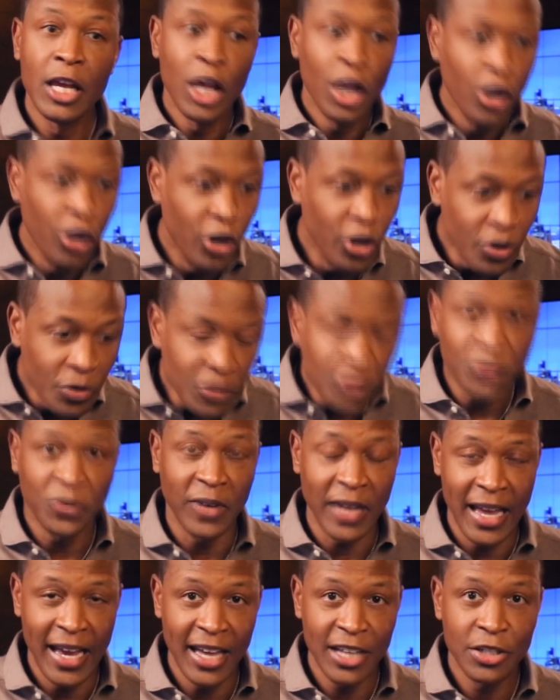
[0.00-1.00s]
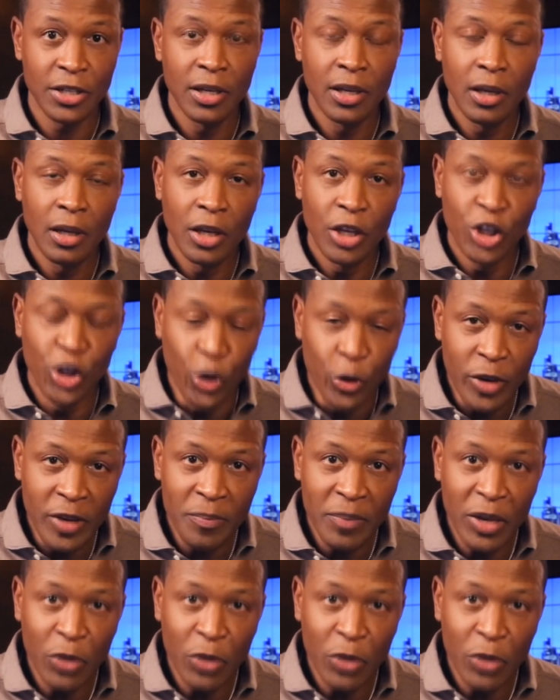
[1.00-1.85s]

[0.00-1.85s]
Newsflash, you can be